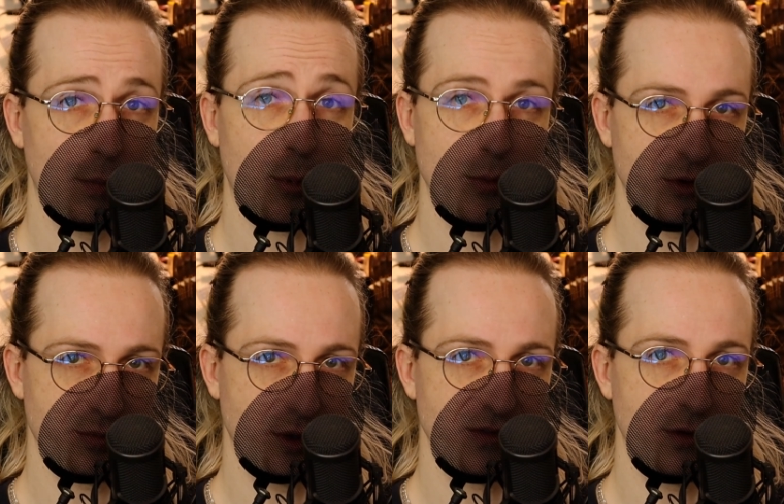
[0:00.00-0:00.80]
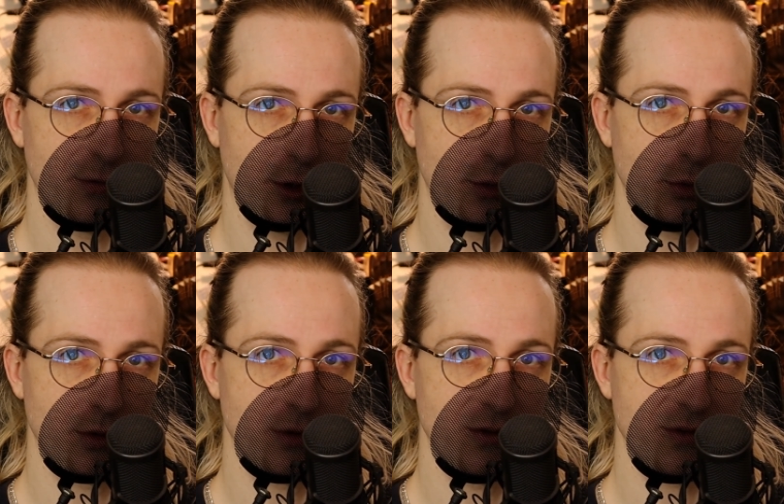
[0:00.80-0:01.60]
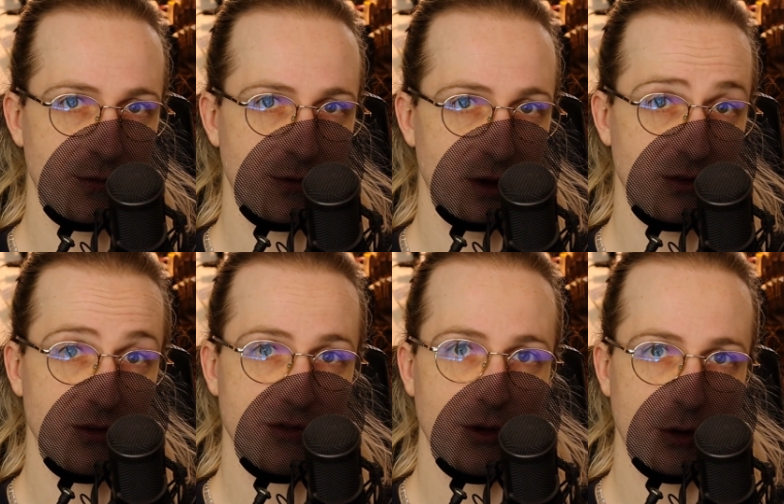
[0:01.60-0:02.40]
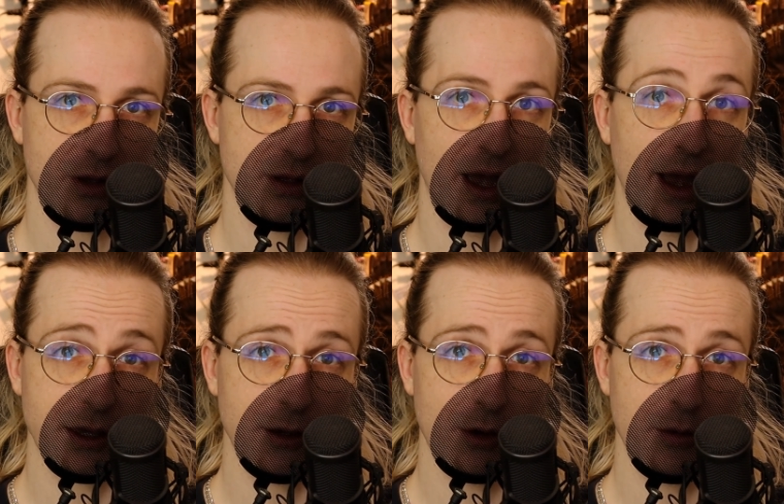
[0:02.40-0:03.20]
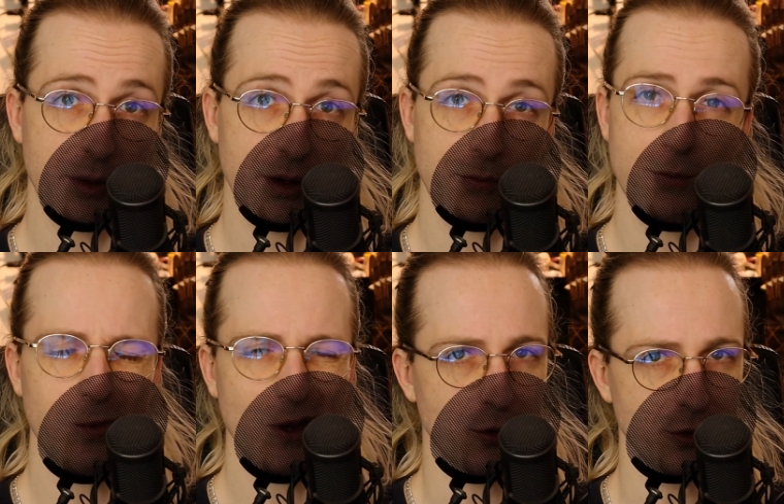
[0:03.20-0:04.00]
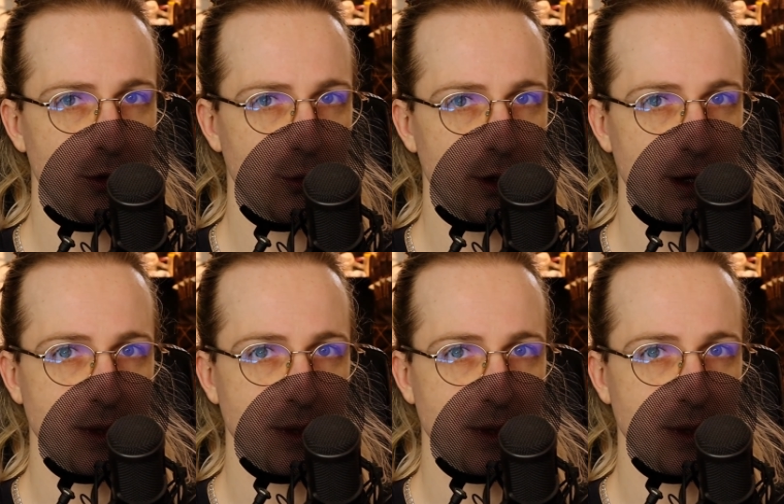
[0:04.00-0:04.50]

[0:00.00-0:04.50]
I promised myself that I wouldn't use the phrase historically accurate, but we all know what I